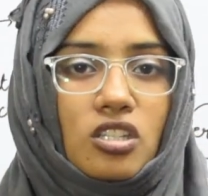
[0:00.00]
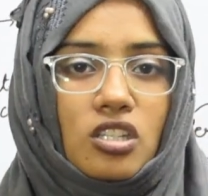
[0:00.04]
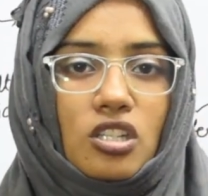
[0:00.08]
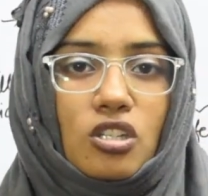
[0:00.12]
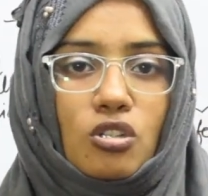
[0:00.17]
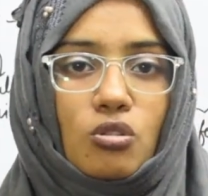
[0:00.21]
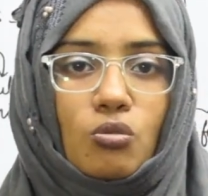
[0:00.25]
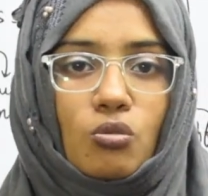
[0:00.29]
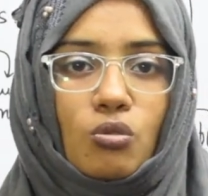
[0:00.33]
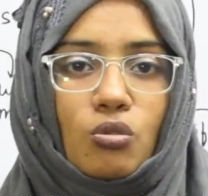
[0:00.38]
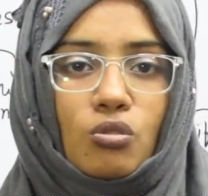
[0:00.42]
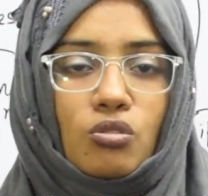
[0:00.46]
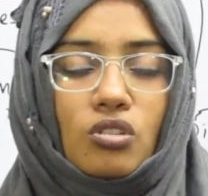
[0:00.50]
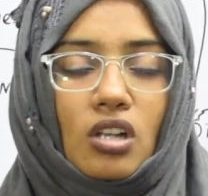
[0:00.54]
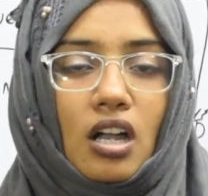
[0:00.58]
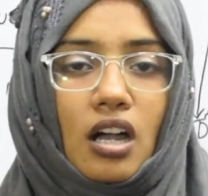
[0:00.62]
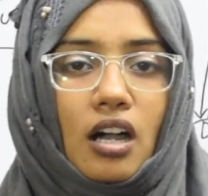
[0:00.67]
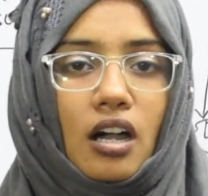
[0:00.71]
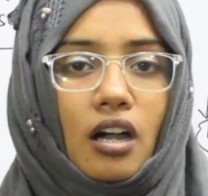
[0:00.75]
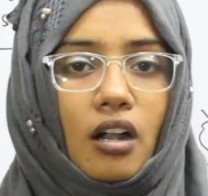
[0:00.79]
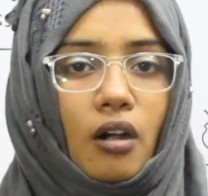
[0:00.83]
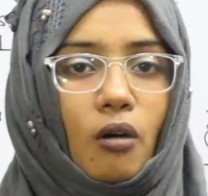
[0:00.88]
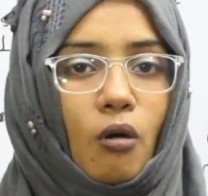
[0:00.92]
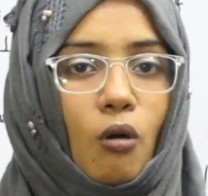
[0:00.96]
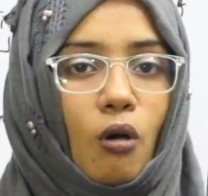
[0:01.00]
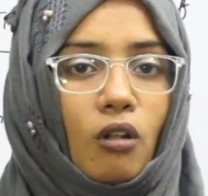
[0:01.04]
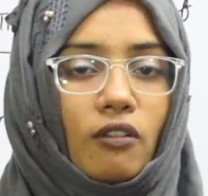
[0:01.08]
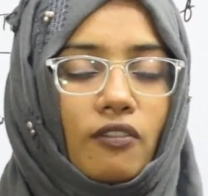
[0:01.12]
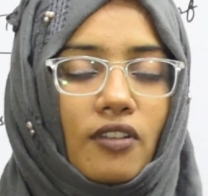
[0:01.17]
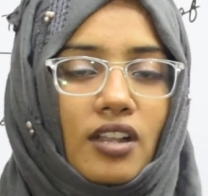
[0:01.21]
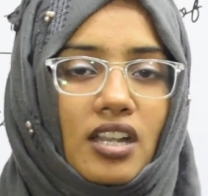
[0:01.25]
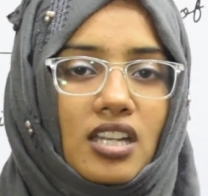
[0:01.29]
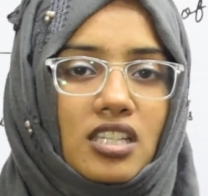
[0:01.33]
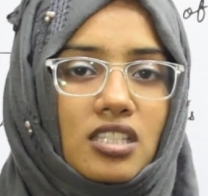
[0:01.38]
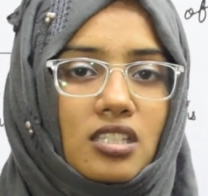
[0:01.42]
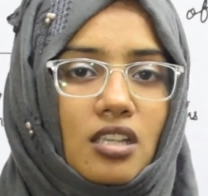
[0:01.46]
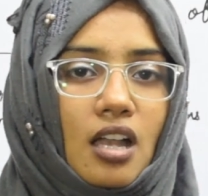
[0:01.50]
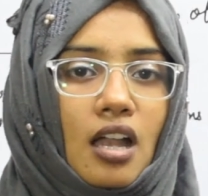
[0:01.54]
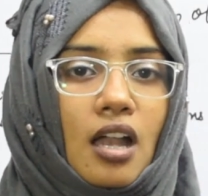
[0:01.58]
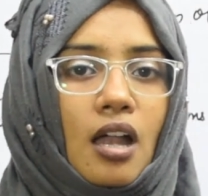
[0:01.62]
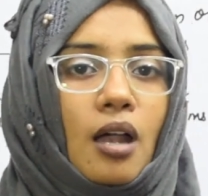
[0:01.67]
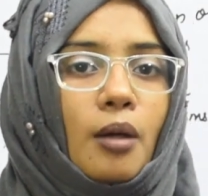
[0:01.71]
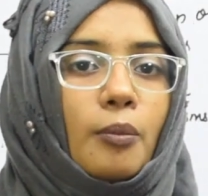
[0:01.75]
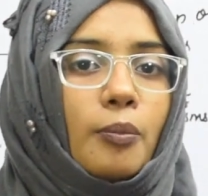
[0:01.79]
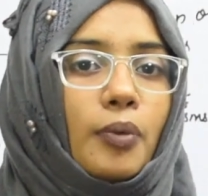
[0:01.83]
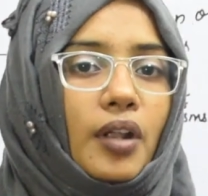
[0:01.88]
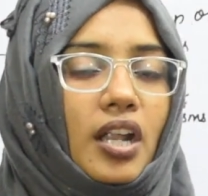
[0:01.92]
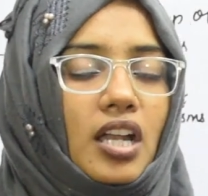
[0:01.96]
tissues are always
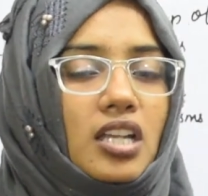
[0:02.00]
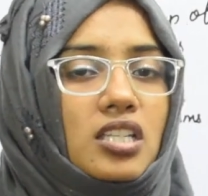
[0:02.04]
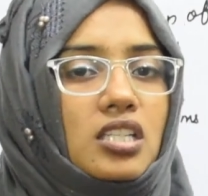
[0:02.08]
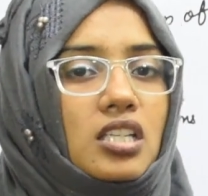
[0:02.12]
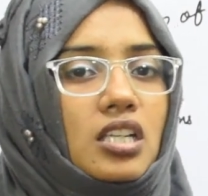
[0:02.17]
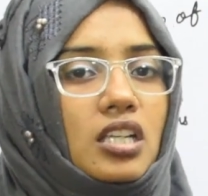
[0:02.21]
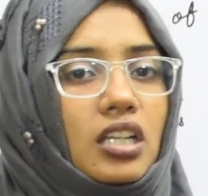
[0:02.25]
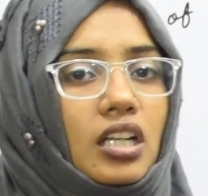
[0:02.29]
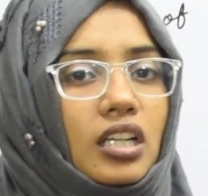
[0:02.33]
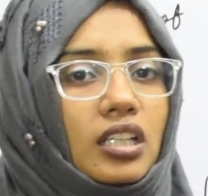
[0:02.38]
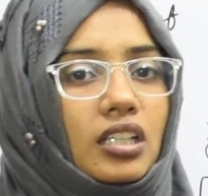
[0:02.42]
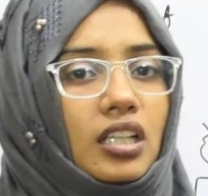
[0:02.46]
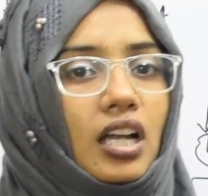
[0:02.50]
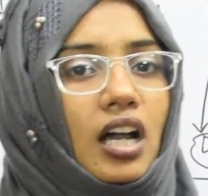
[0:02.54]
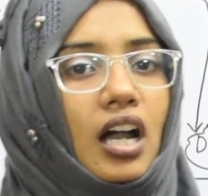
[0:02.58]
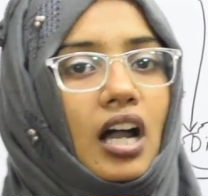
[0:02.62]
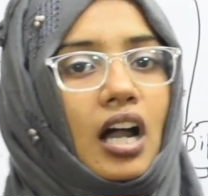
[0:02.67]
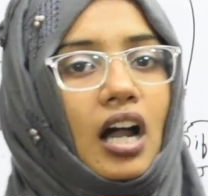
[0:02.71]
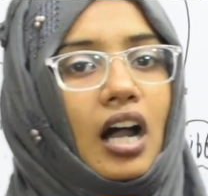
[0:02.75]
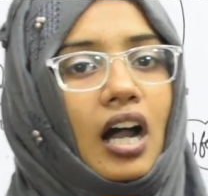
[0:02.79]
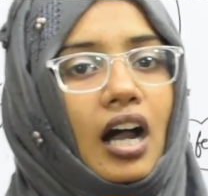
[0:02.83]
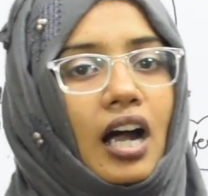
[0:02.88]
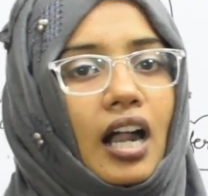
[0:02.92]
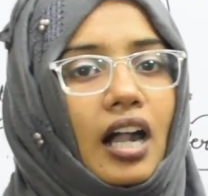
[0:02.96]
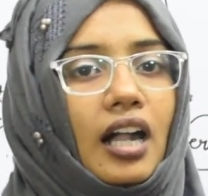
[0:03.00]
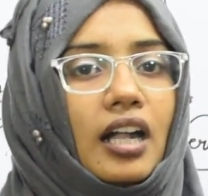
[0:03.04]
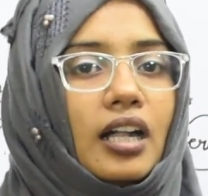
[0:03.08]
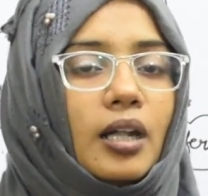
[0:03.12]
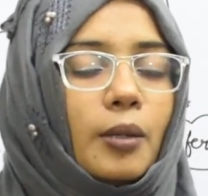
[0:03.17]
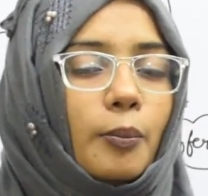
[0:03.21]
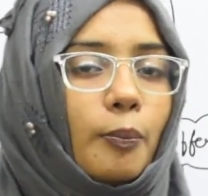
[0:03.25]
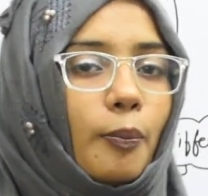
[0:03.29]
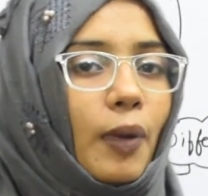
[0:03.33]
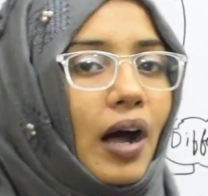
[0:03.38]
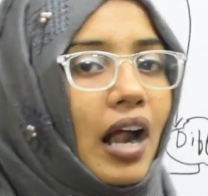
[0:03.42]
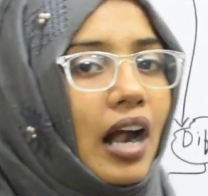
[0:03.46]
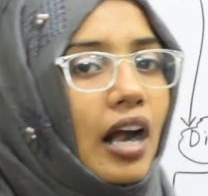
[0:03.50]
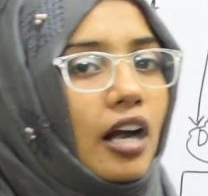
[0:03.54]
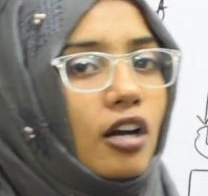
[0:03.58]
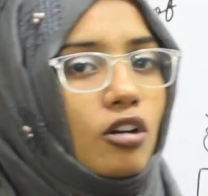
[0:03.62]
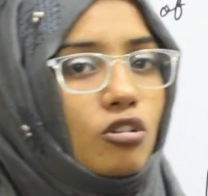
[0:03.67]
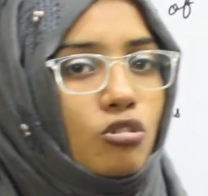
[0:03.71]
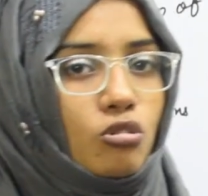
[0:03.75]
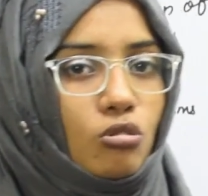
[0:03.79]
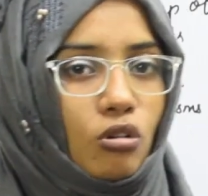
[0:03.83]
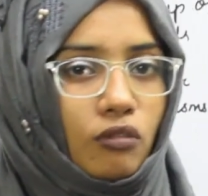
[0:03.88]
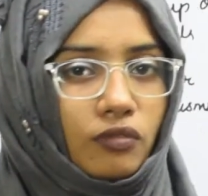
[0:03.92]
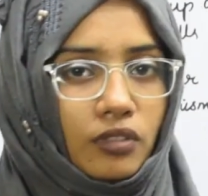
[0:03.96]
present in the hard
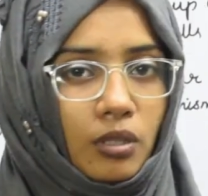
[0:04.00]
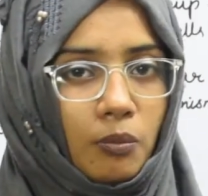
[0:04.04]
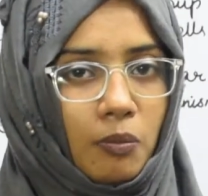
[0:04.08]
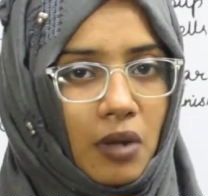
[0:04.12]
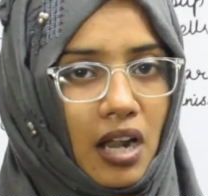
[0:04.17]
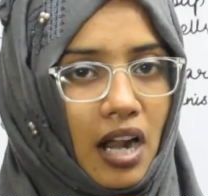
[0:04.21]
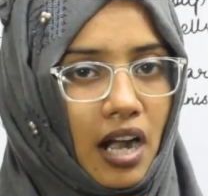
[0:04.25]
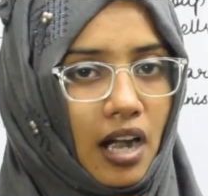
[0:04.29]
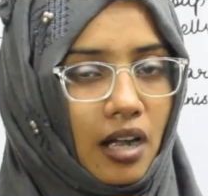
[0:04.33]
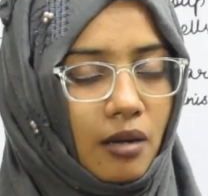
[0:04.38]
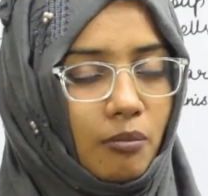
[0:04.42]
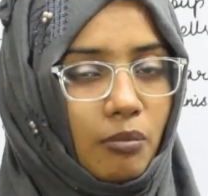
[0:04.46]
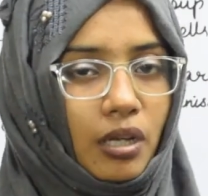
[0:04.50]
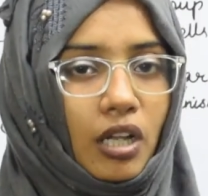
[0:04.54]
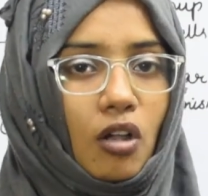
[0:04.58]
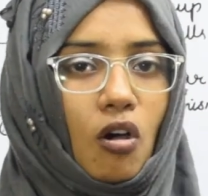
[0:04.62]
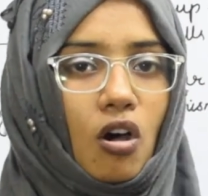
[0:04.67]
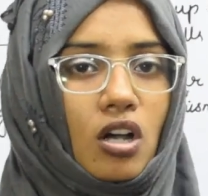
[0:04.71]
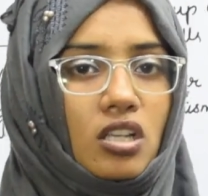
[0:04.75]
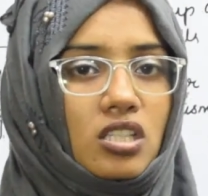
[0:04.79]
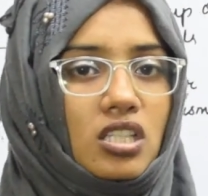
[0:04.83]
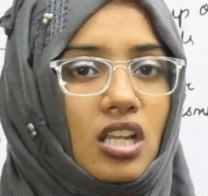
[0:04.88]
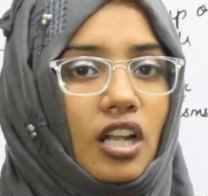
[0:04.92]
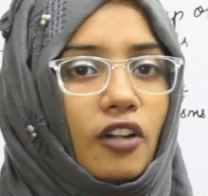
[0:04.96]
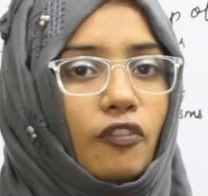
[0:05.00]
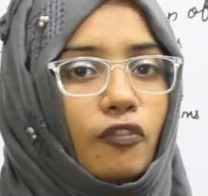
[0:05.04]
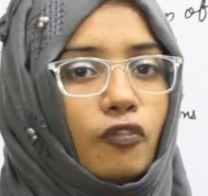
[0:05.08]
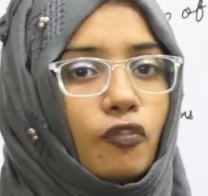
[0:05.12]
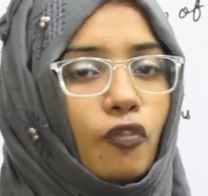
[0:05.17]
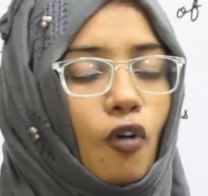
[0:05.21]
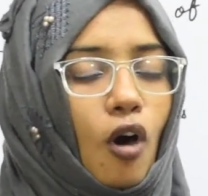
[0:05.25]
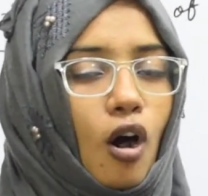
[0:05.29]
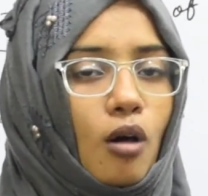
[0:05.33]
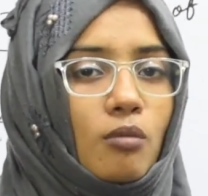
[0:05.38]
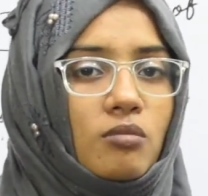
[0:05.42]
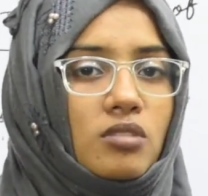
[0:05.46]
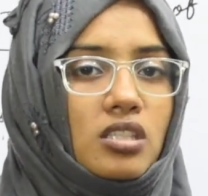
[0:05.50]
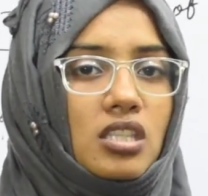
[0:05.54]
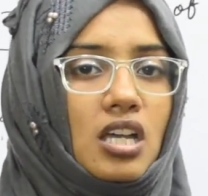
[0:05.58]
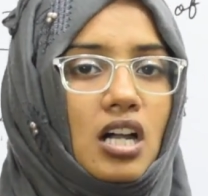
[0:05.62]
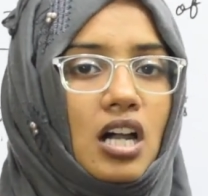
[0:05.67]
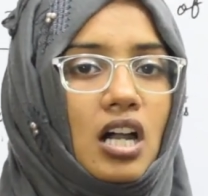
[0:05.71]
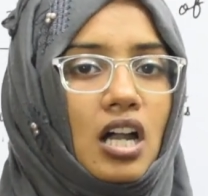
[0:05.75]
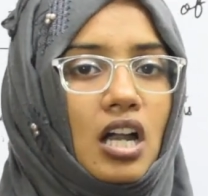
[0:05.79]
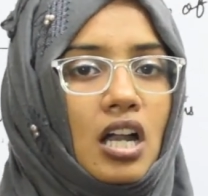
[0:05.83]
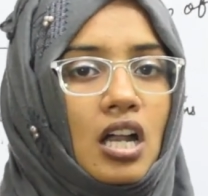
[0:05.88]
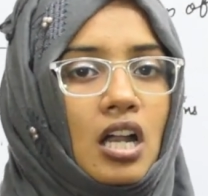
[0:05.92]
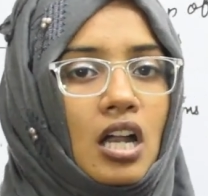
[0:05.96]
parts of the plant because it forms
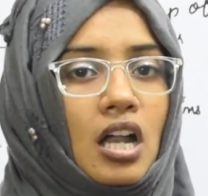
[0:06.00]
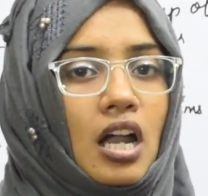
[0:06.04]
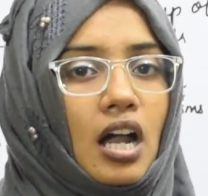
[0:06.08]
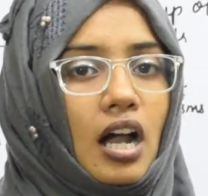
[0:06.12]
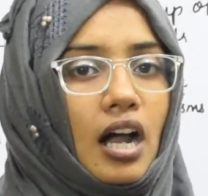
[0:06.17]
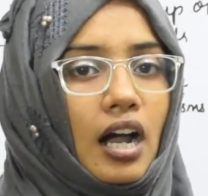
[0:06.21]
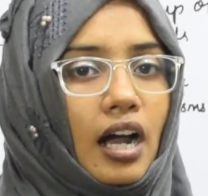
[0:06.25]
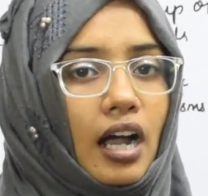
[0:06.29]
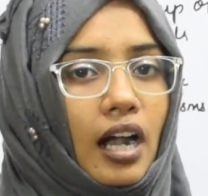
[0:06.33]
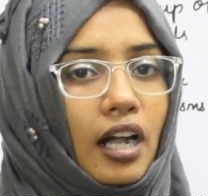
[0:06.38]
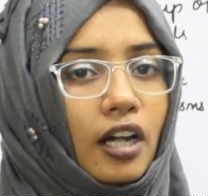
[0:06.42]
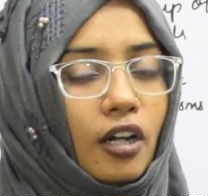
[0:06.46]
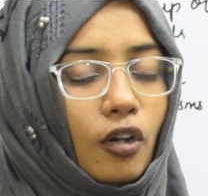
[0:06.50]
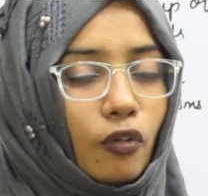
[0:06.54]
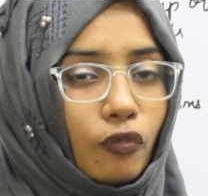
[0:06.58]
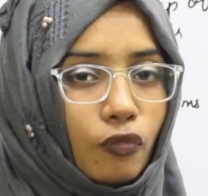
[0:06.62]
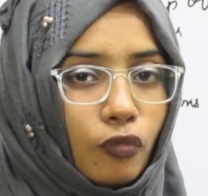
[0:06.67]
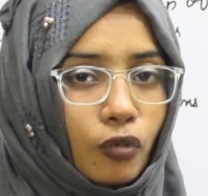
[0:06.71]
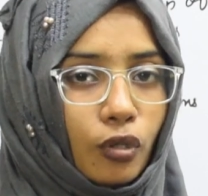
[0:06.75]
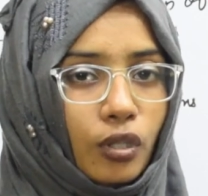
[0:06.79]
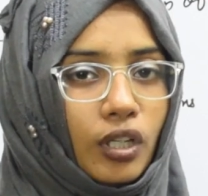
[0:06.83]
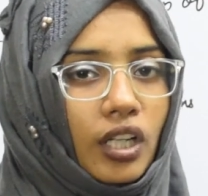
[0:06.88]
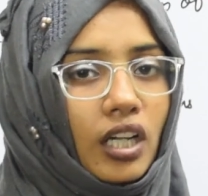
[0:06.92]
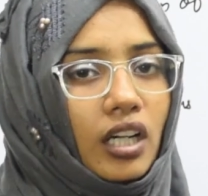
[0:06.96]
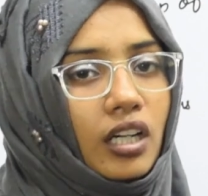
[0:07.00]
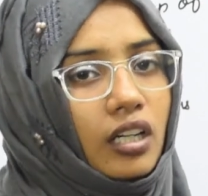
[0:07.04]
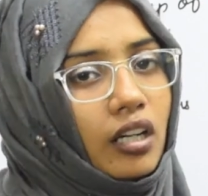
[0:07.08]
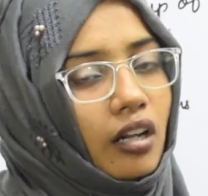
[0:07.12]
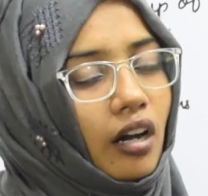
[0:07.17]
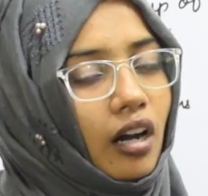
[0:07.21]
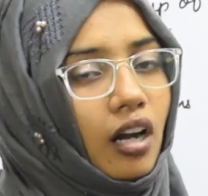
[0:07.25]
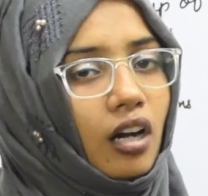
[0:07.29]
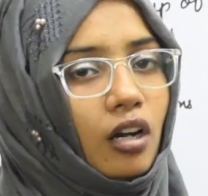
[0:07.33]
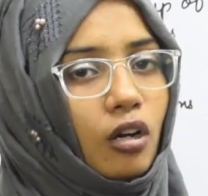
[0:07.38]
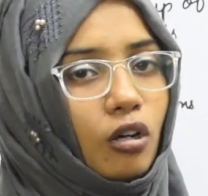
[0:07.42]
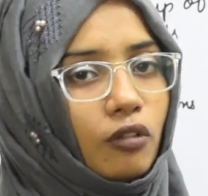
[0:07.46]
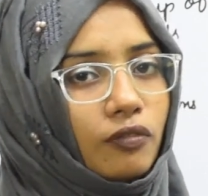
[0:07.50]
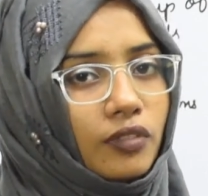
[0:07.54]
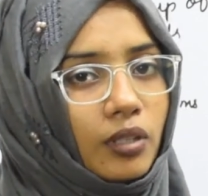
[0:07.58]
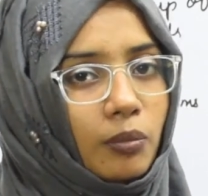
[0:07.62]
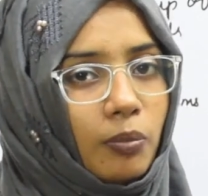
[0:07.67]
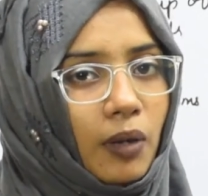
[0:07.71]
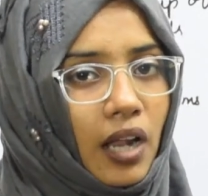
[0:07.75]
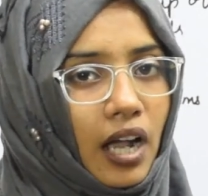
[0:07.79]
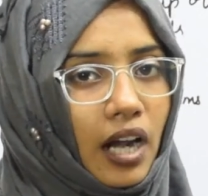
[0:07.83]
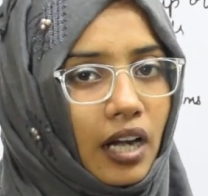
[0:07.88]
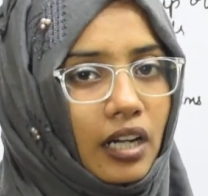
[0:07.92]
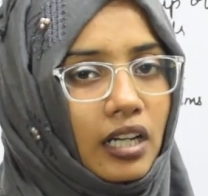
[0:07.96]
the hard woody trunk of the
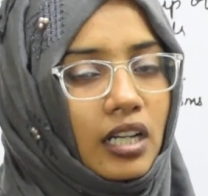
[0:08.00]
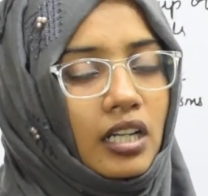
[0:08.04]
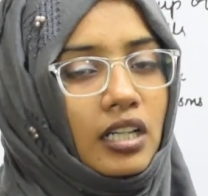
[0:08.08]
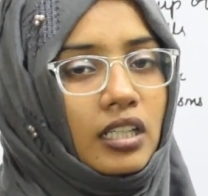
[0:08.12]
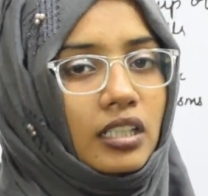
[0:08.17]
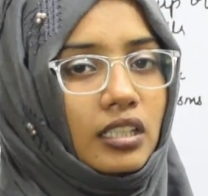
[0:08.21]
plant.